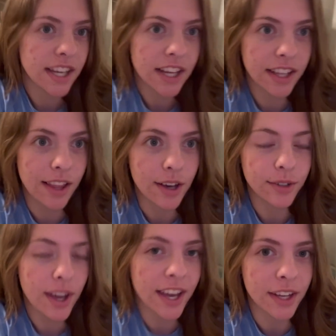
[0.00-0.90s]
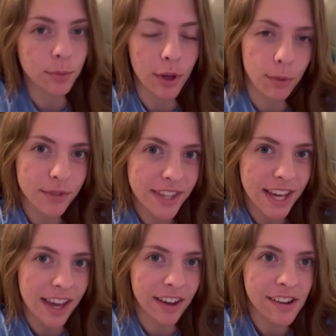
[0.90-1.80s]
Hello and welcome to the
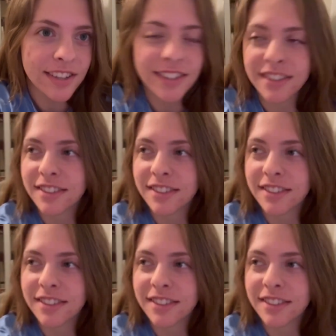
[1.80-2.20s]
chaos.